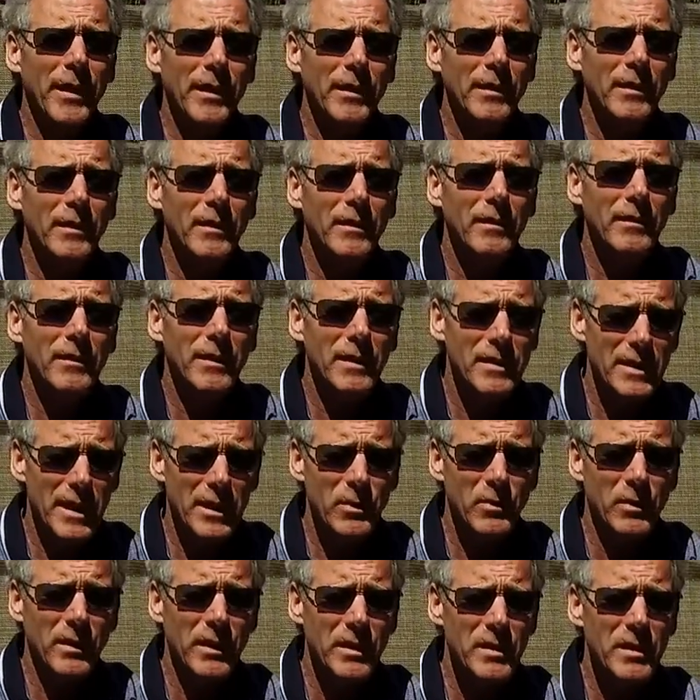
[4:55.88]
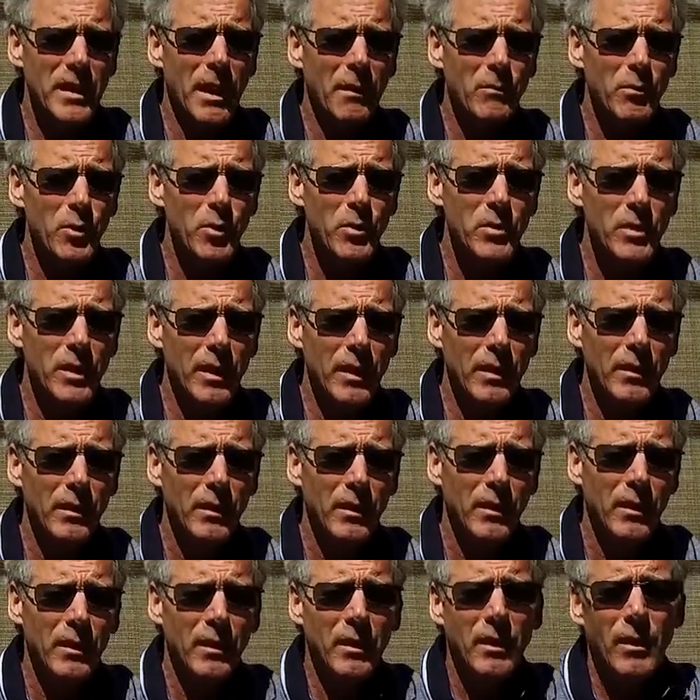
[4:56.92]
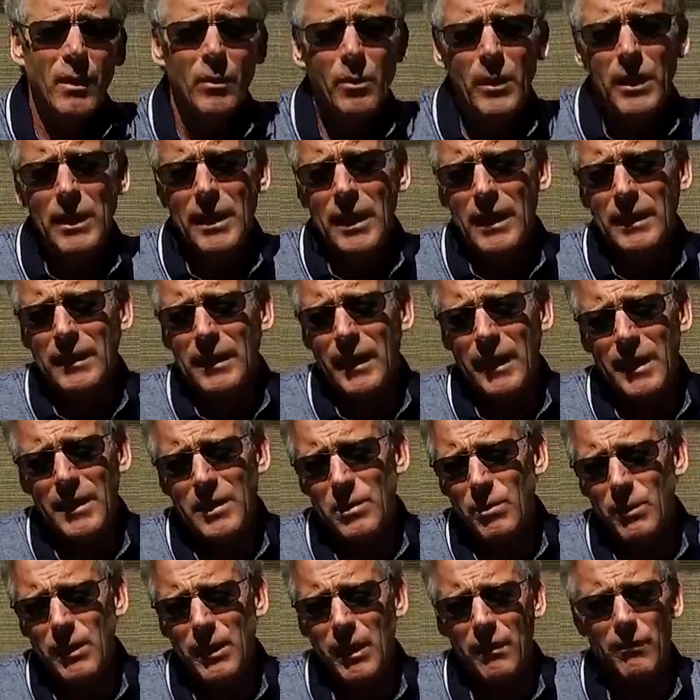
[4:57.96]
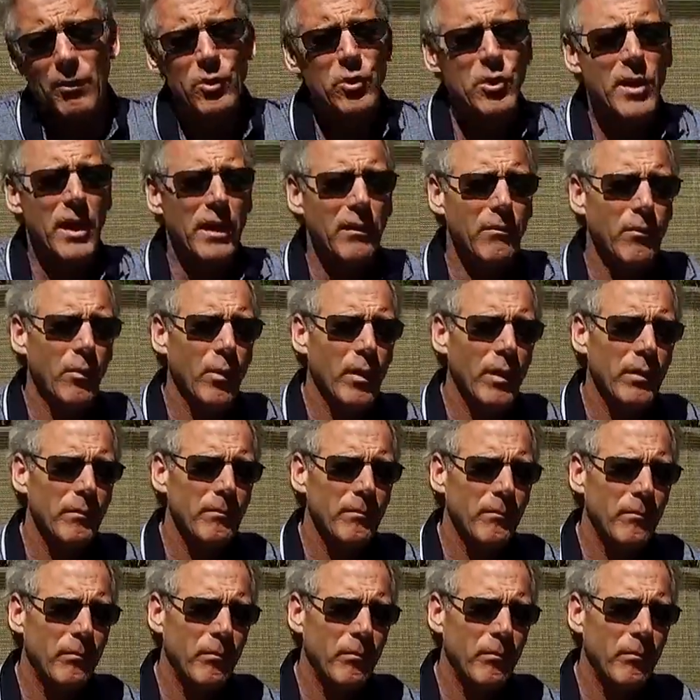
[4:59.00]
paint because that's when they stopped using it. Radon gas, we never check for it.